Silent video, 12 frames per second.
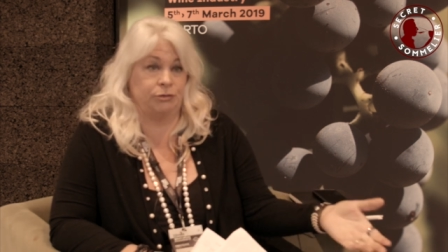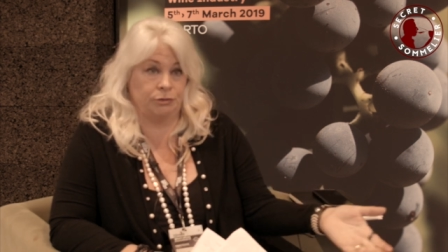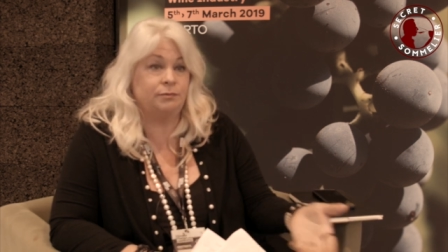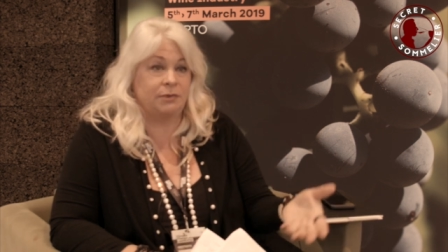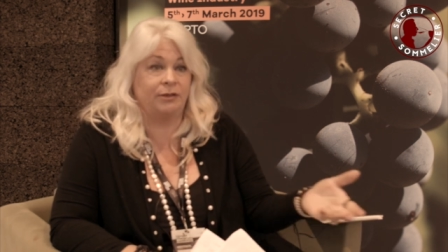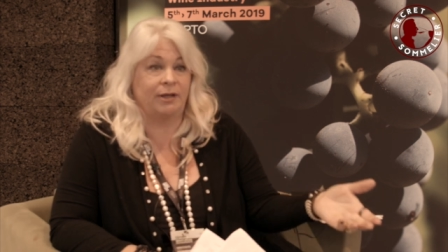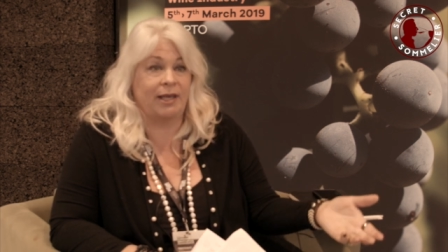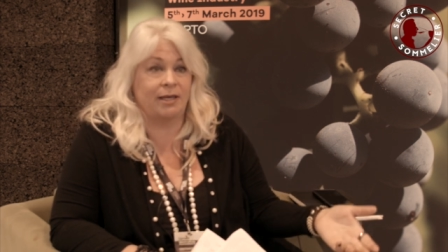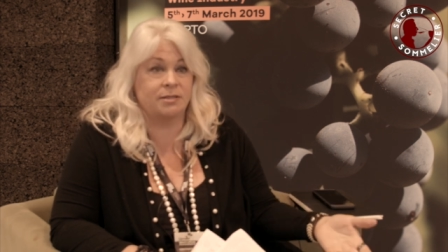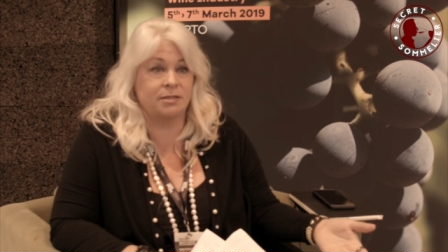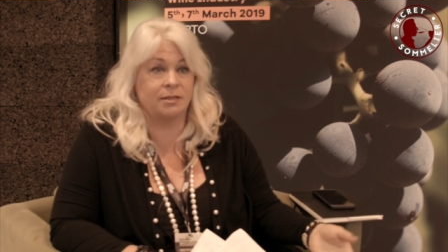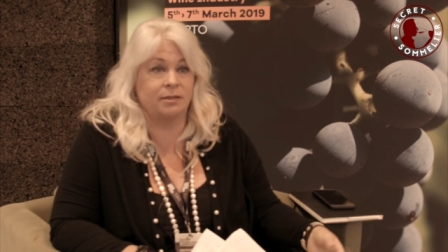to
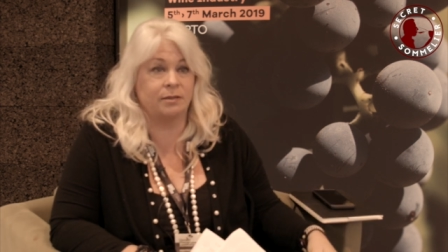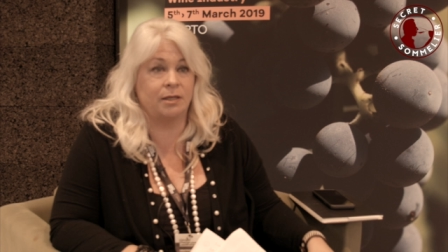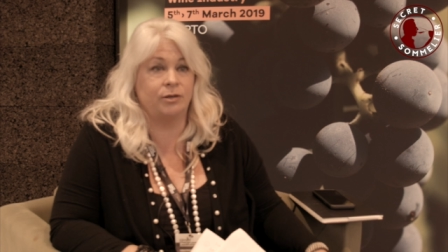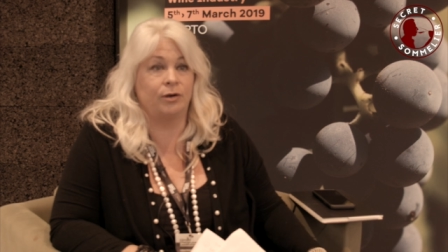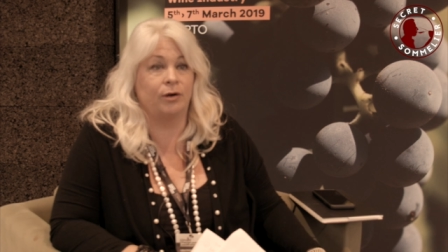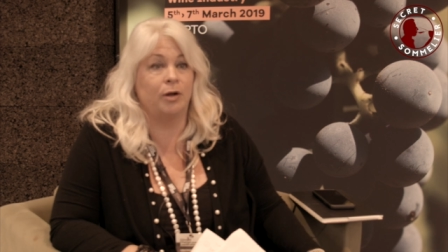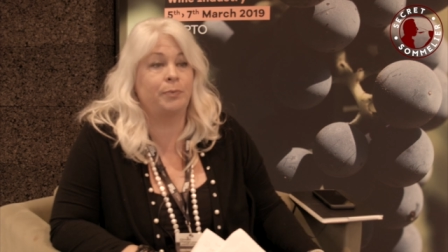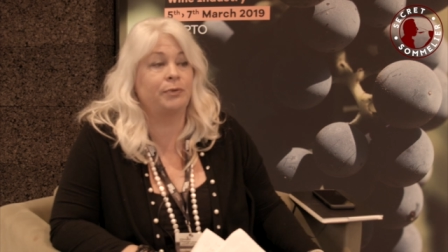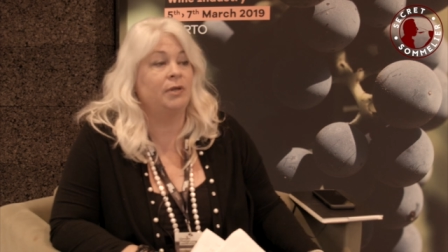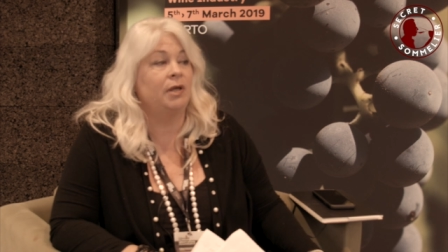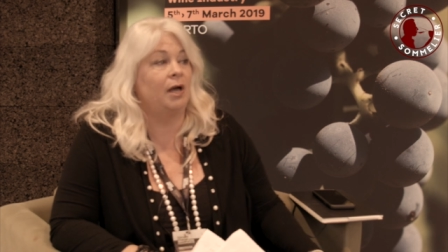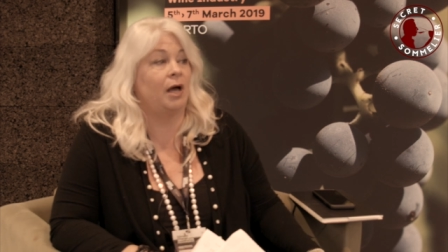irrigate in, in Europe
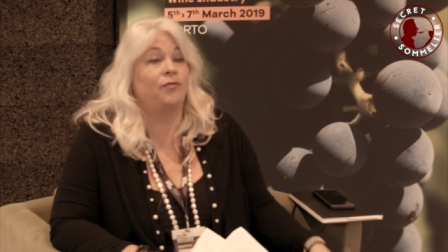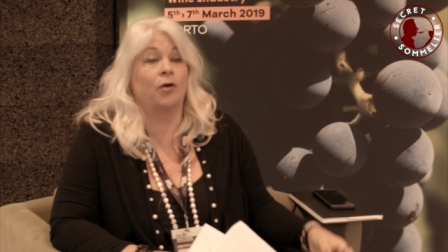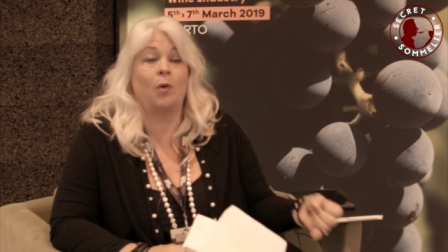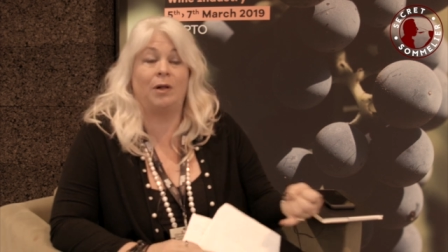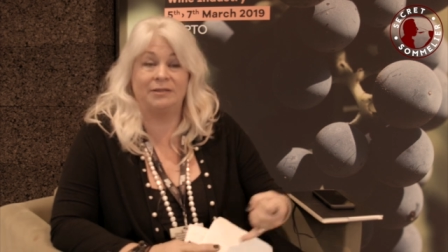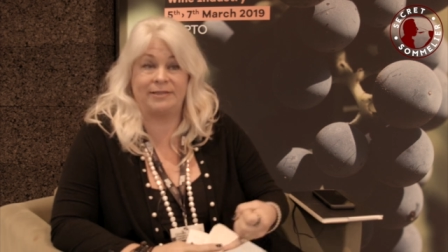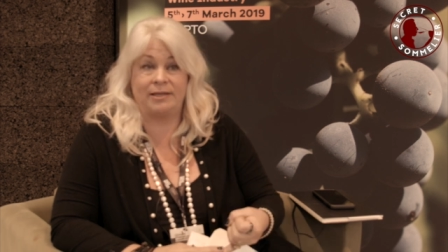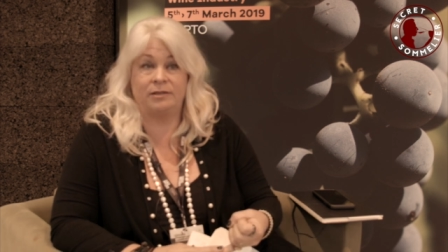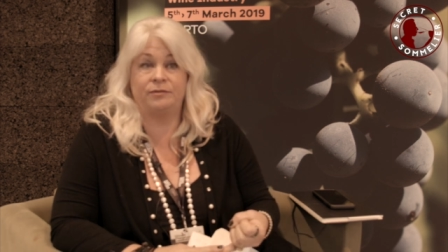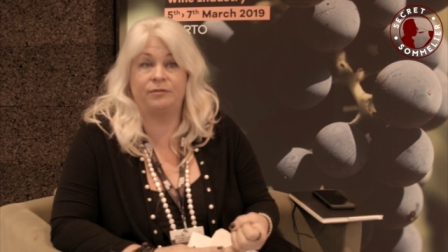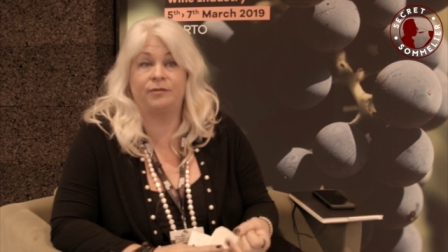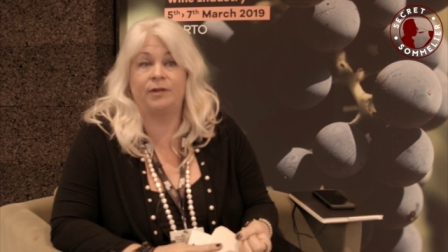for
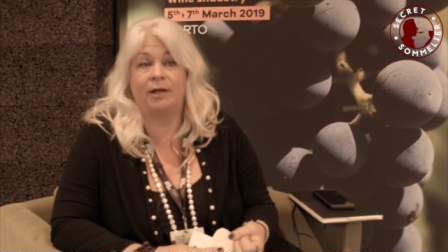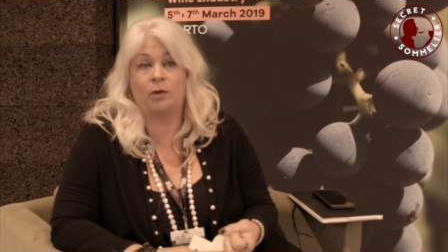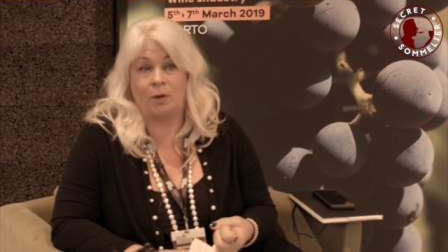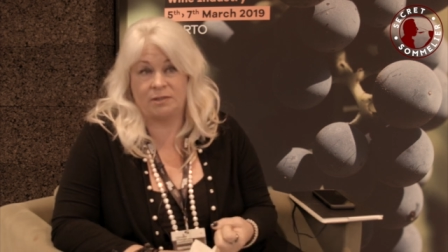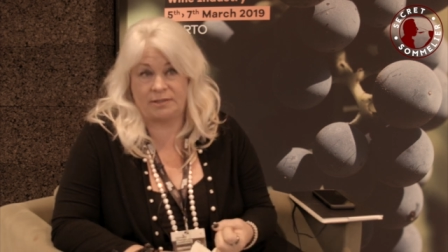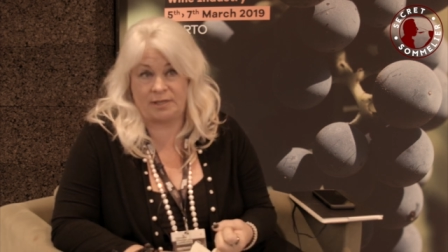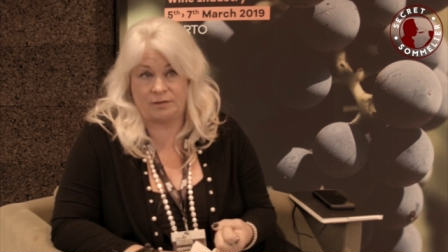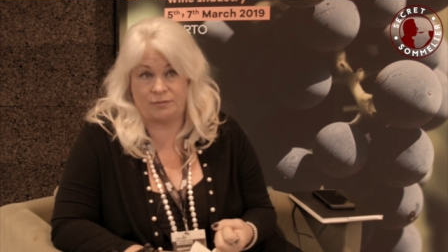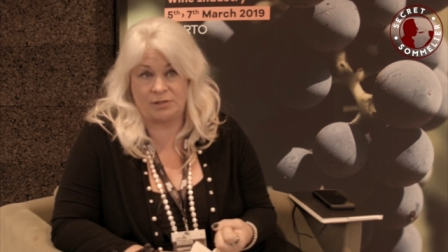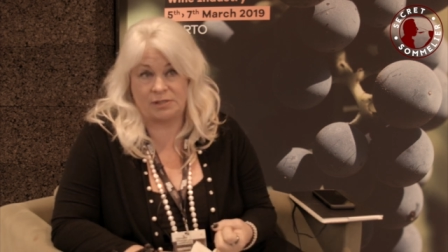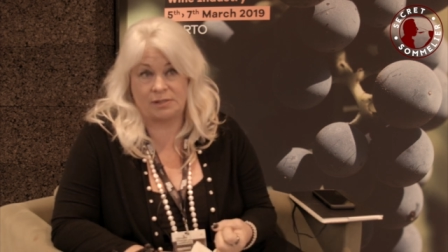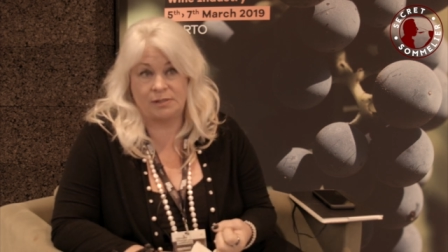qualitative and quantitative
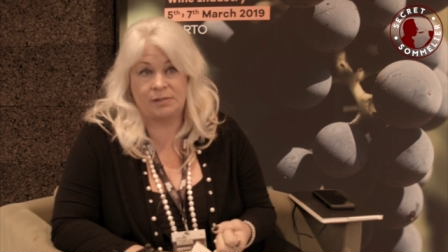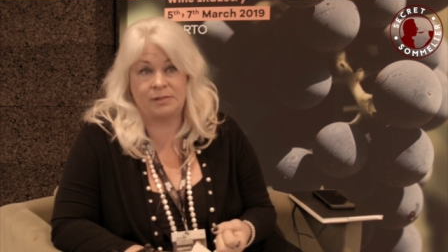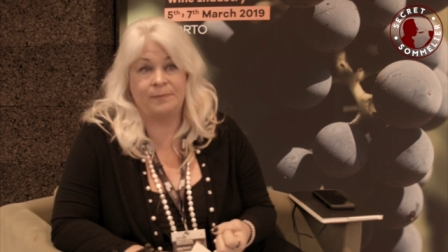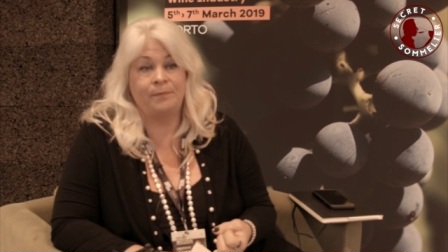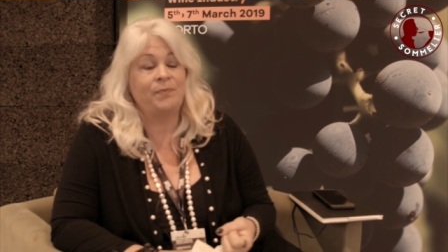reasons.